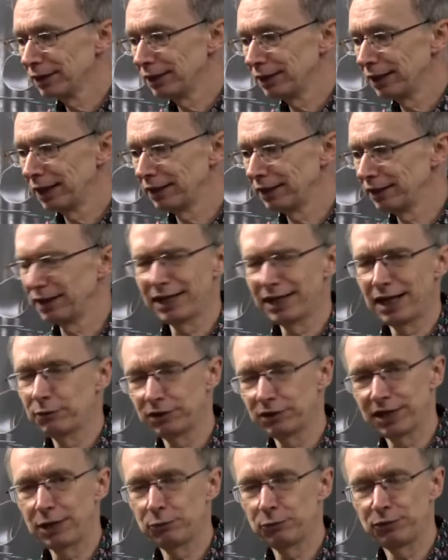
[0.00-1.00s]
and then
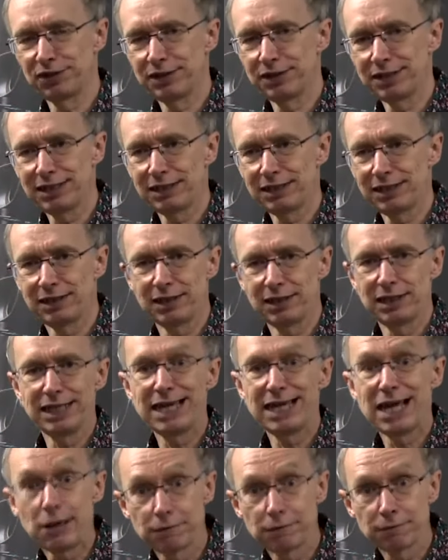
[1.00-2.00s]
again with the
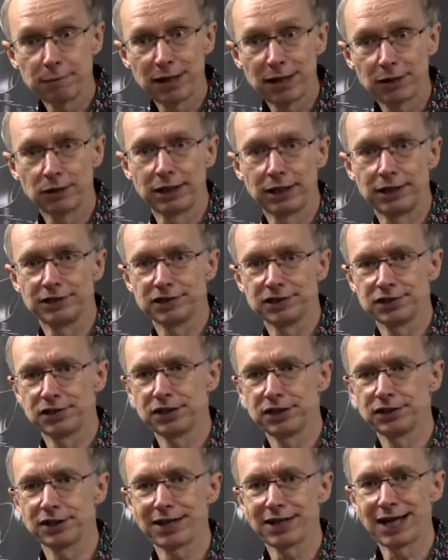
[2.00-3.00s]
EF mount lenses and
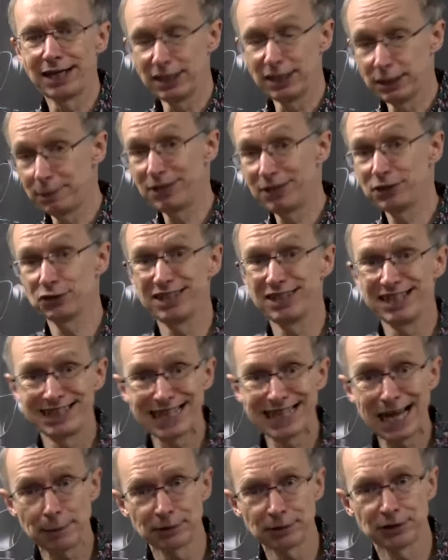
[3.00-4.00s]
things like that. It depends on the
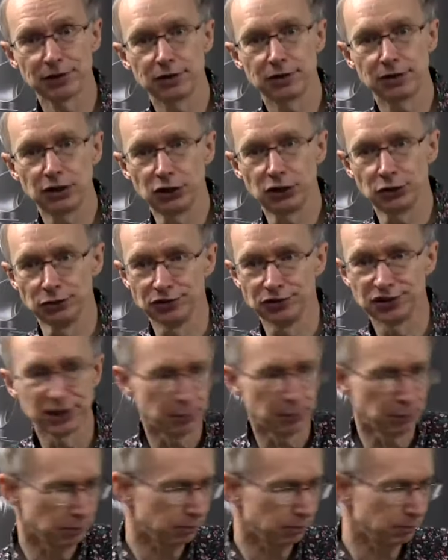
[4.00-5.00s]
adapter that you use.
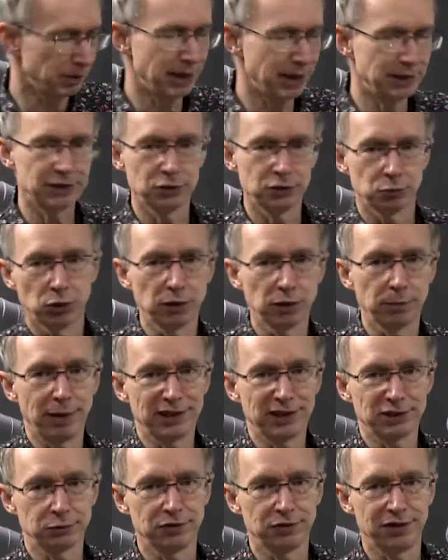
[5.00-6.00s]
Some lenses work
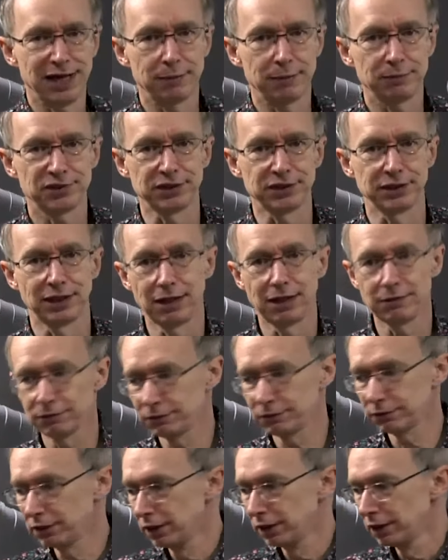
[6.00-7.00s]
best with the
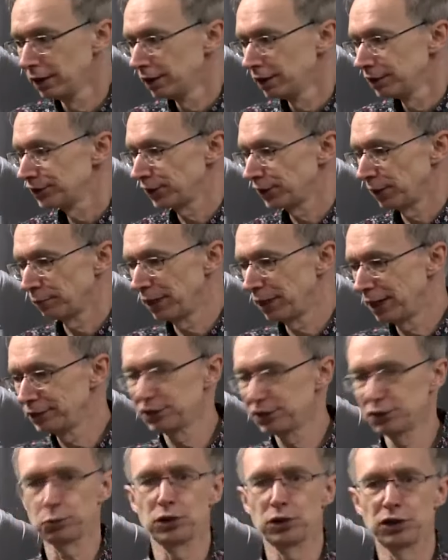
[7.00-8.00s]
MC11, some
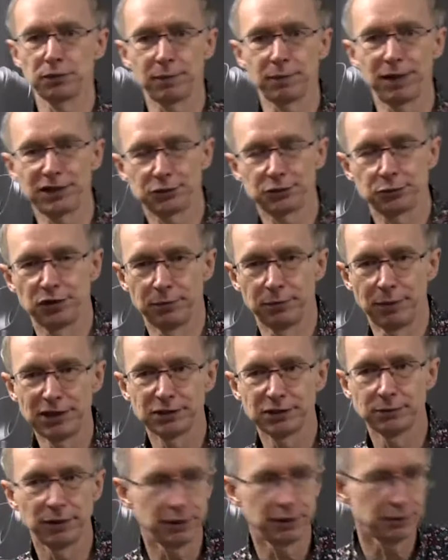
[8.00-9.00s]
lenses work best with a
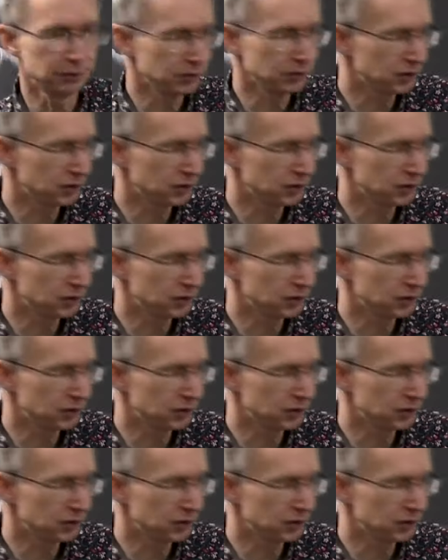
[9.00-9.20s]
Metabone,